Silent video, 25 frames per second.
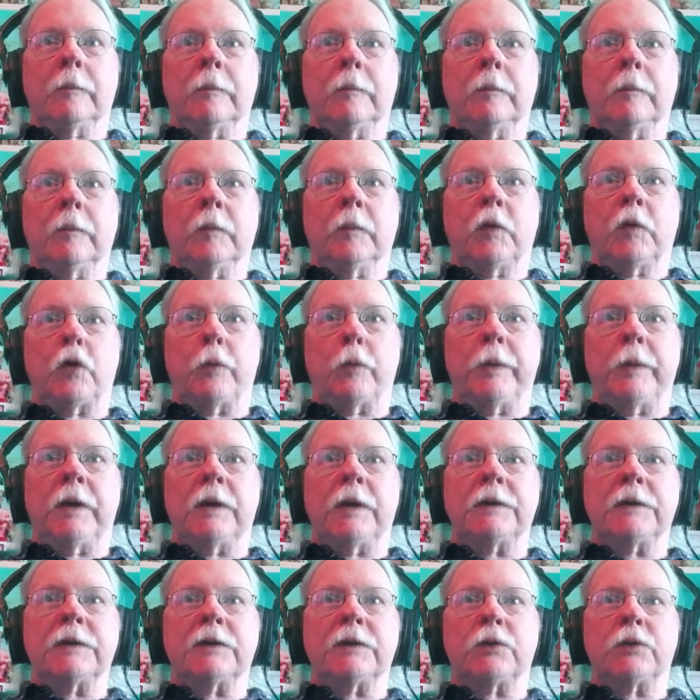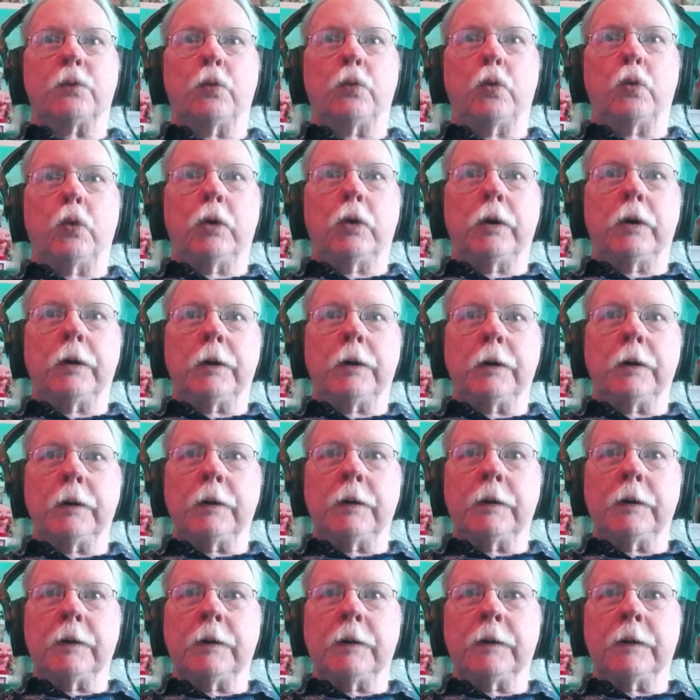So because it's
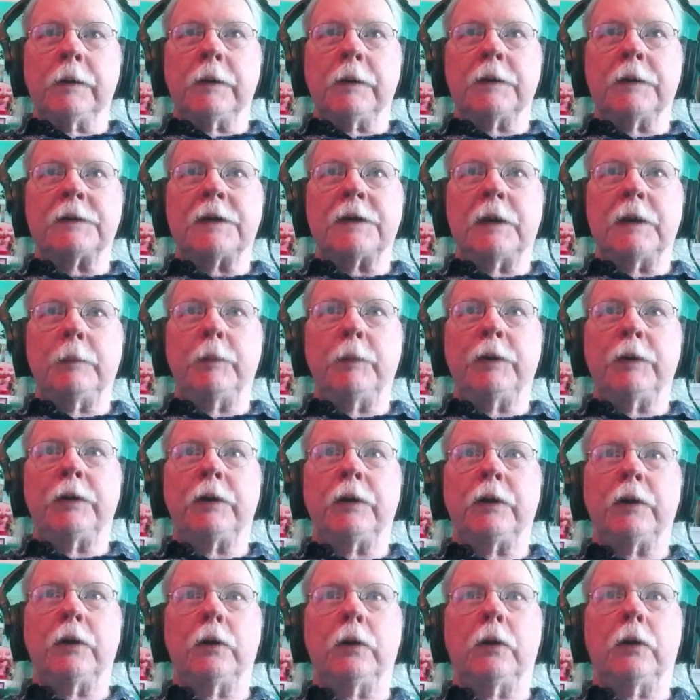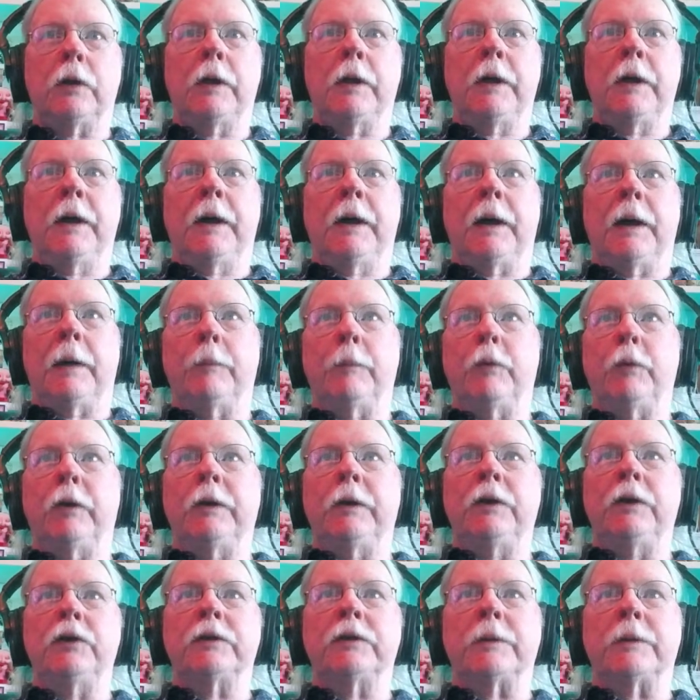the same material, I'm going to
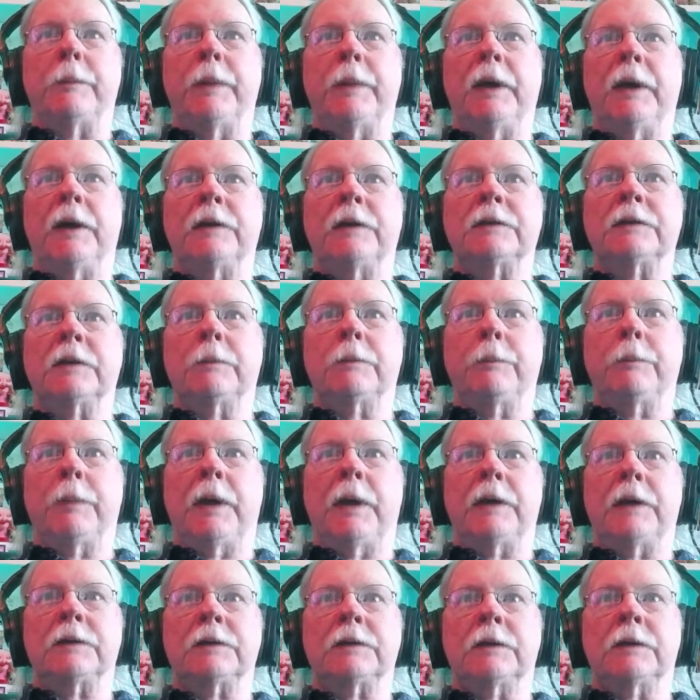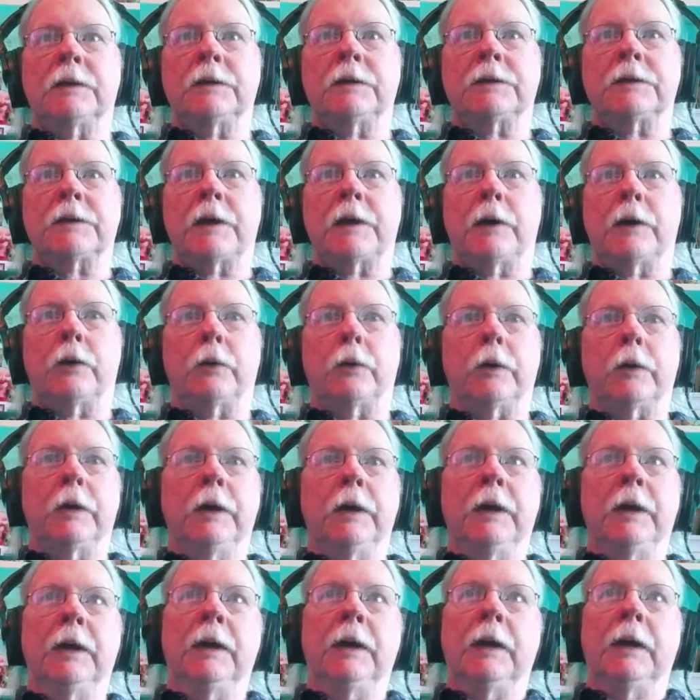use a mask this out,
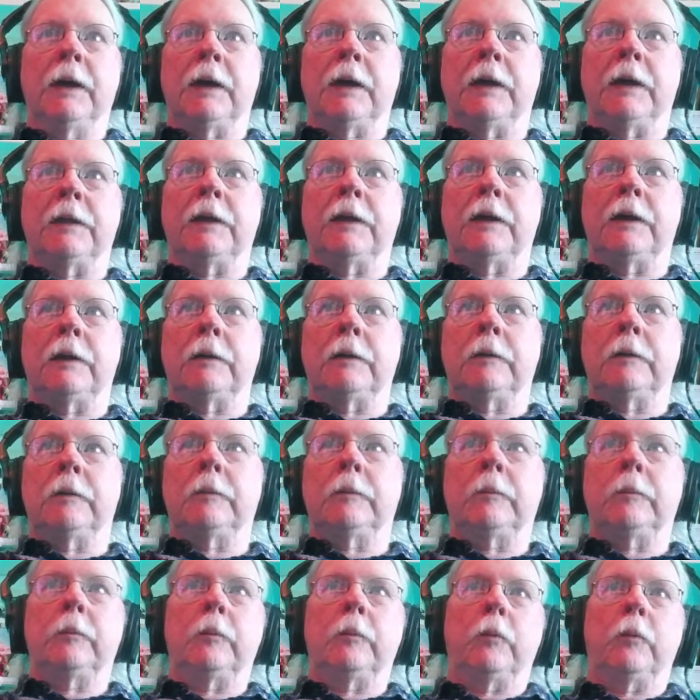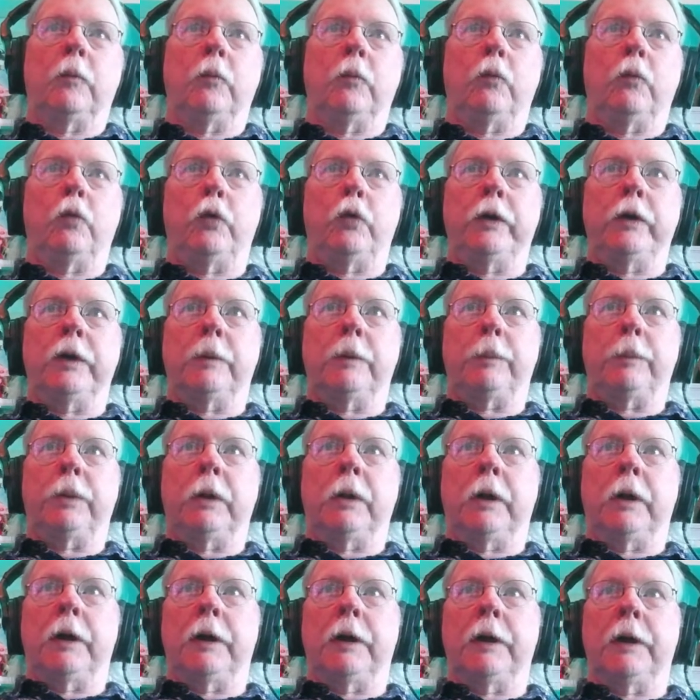and then
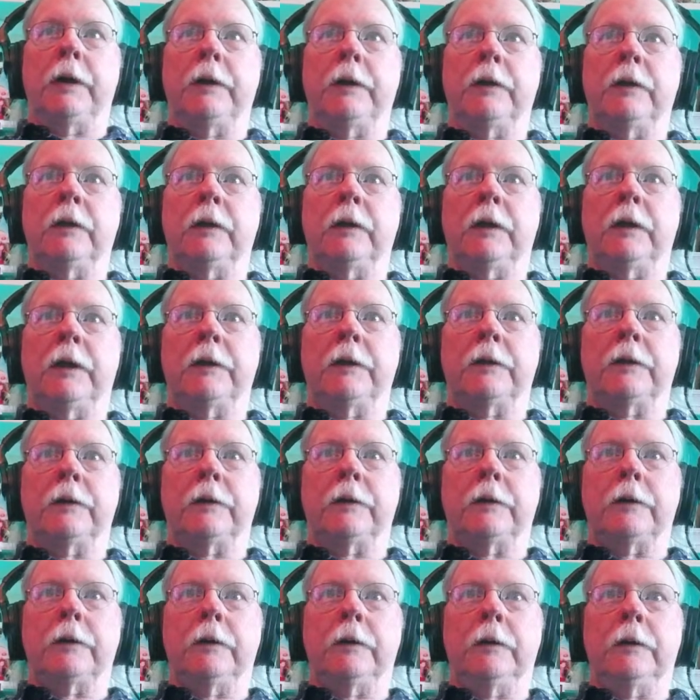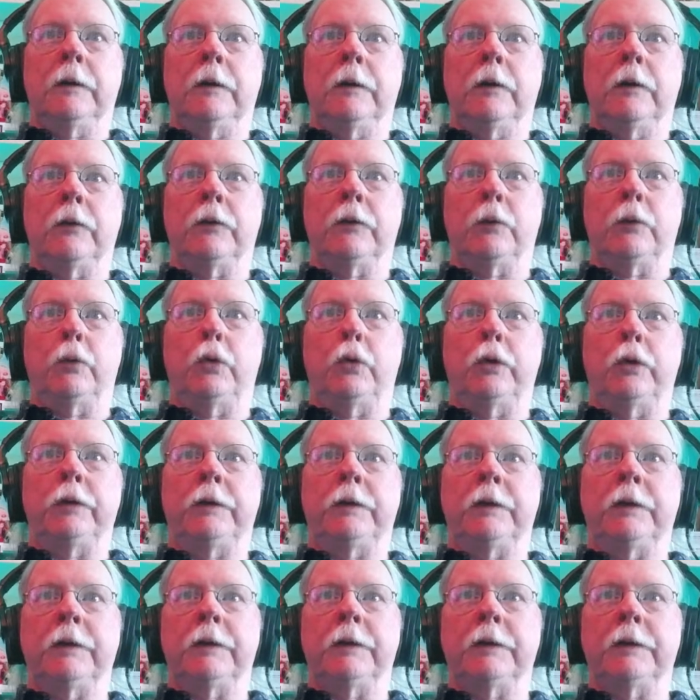reapply the leather or the wood
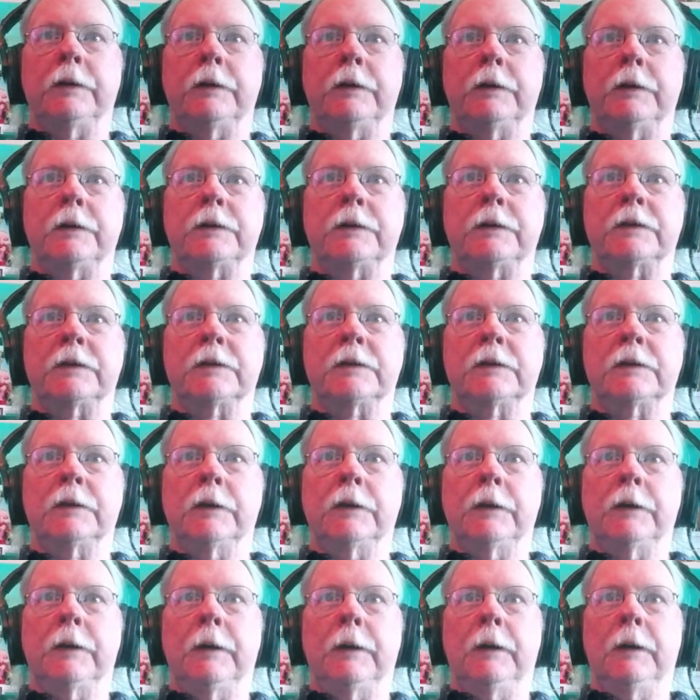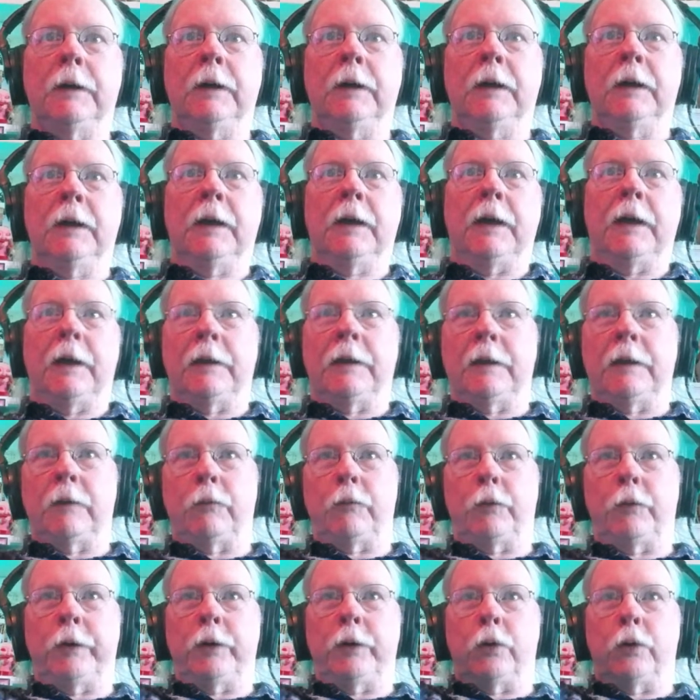to this, and then
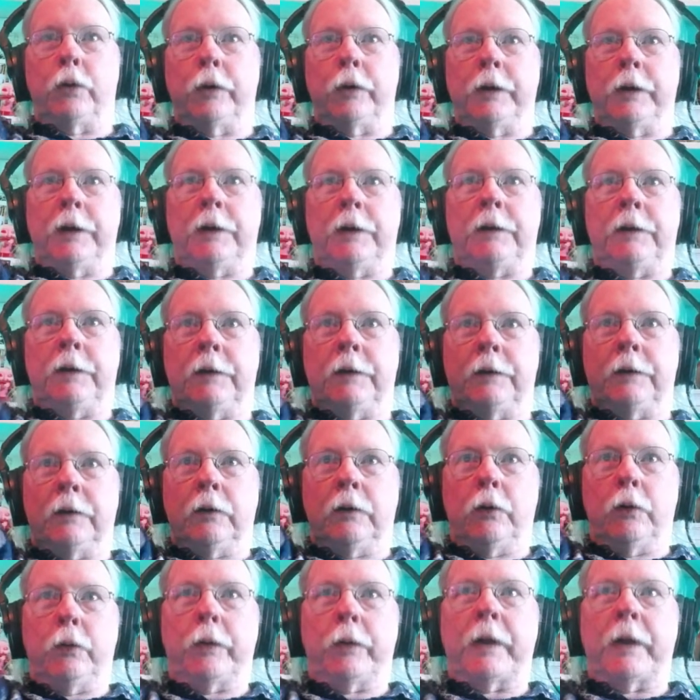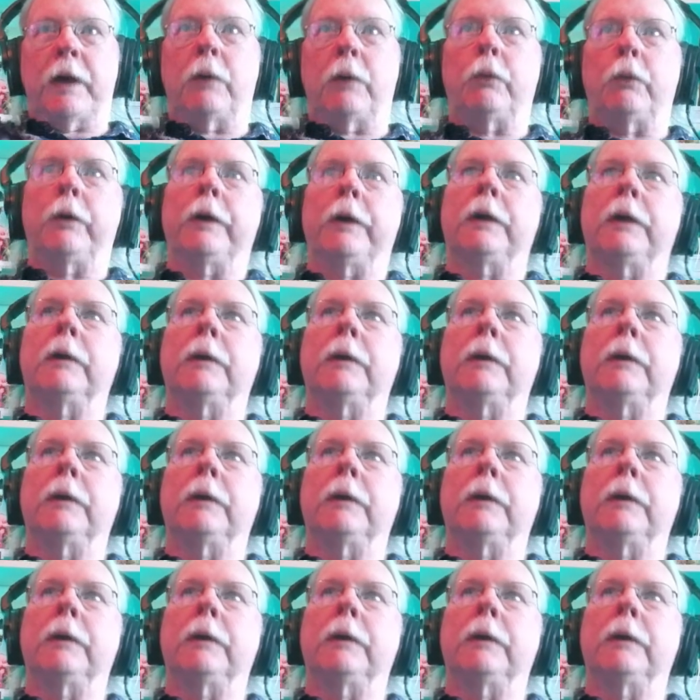reorient it to go that way.